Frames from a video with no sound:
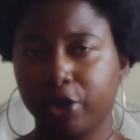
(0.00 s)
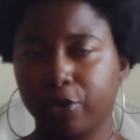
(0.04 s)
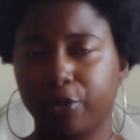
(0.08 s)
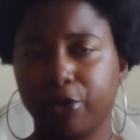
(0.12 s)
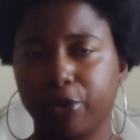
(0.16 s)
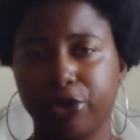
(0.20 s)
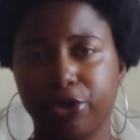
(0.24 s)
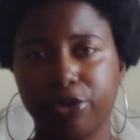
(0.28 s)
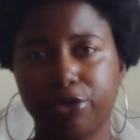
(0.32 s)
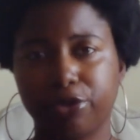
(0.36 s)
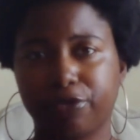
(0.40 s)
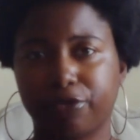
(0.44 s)

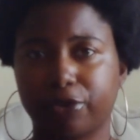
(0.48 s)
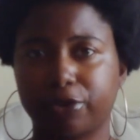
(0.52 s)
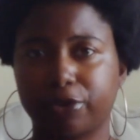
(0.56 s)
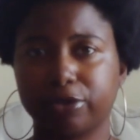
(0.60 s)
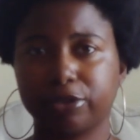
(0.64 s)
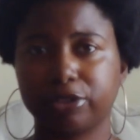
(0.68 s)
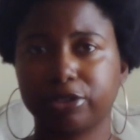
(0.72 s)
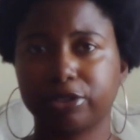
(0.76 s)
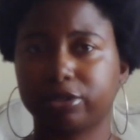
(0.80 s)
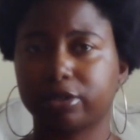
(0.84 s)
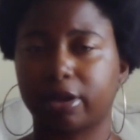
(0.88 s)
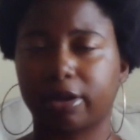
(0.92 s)
When you
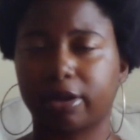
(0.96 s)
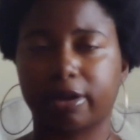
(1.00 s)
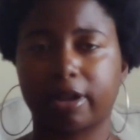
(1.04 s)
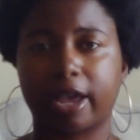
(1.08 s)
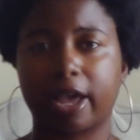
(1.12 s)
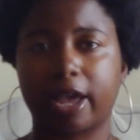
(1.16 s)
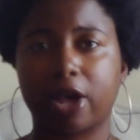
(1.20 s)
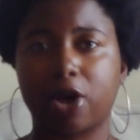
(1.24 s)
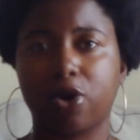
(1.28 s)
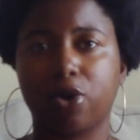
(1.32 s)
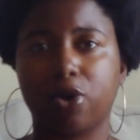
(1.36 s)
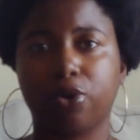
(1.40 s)
first start
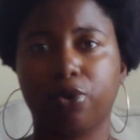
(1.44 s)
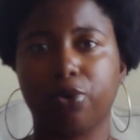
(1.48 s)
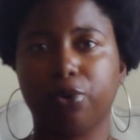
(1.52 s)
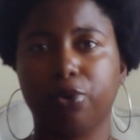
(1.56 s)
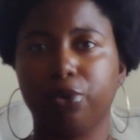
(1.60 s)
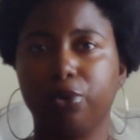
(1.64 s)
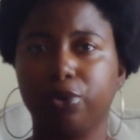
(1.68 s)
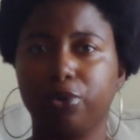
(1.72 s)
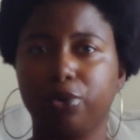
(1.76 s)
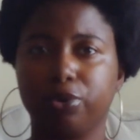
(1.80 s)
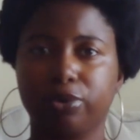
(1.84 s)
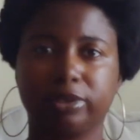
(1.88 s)
out,
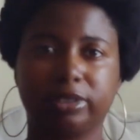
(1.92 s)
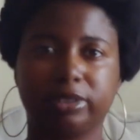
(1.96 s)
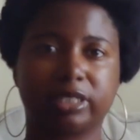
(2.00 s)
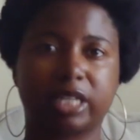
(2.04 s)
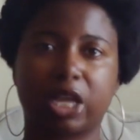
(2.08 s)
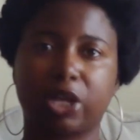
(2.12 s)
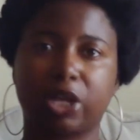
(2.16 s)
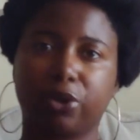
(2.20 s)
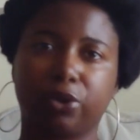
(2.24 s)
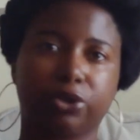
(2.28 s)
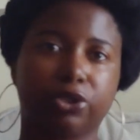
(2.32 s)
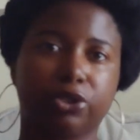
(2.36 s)
Google's
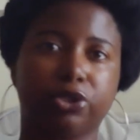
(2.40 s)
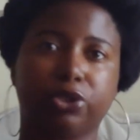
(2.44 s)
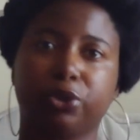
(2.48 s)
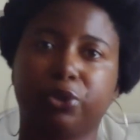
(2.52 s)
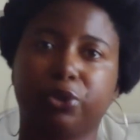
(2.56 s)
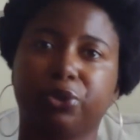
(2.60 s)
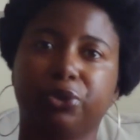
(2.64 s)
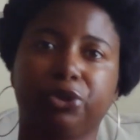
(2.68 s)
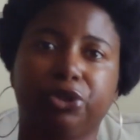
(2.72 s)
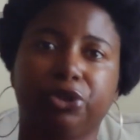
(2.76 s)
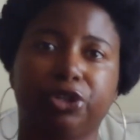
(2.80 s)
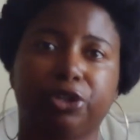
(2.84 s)
not going to
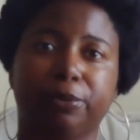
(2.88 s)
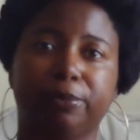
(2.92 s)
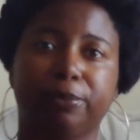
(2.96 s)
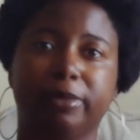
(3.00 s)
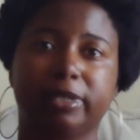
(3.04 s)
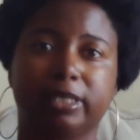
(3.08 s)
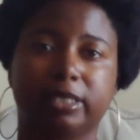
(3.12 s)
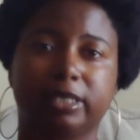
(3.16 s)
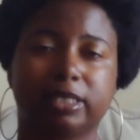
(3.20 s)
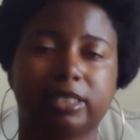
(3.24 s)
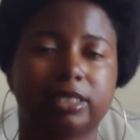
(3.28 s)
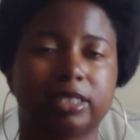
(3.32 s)
know who your
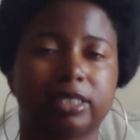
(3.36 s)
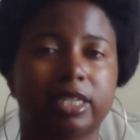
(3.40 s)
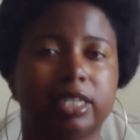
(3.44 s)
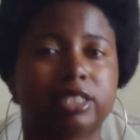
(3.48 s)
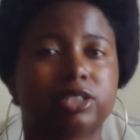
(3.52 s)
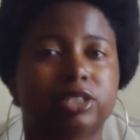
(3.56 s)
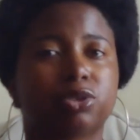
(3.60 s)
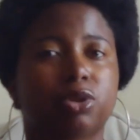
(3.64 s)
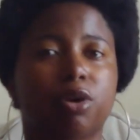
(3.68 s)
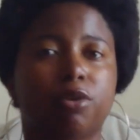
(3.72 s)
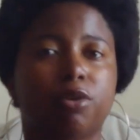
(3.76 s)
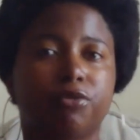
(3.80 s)
business
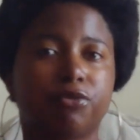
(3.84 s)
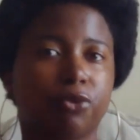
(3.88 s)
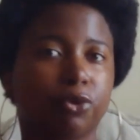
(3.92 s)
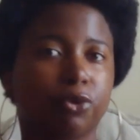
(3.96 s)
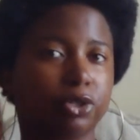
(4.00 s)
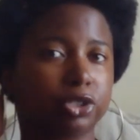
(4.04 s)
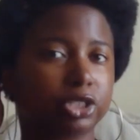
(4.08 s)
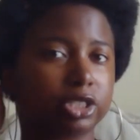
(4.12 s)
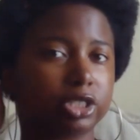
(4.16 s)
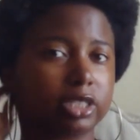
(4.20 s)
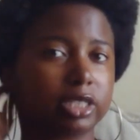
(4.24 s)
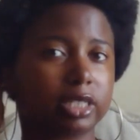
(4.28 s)
is, so
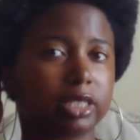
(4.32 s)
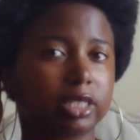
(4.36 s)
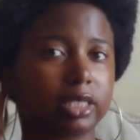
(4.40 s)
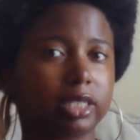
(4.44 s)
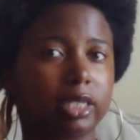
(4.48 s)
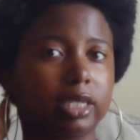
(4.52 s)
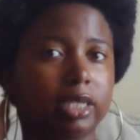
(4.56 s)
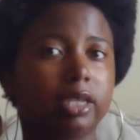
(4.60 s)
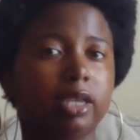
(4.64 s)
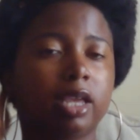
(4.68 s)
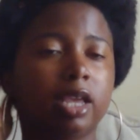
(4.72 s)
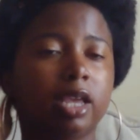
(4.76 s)

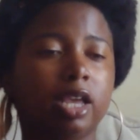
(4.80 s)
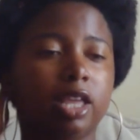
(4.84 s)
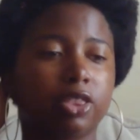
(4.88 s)
unfortunately,